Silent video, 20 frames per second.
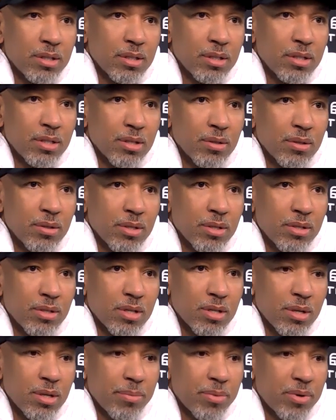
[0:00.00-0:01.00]
And so there's a
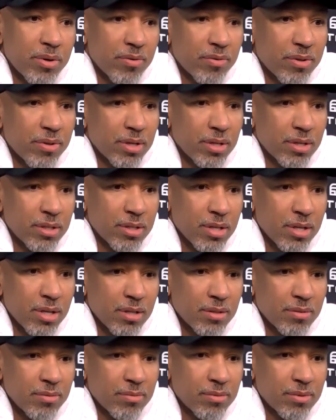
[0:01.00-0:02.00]
number of things that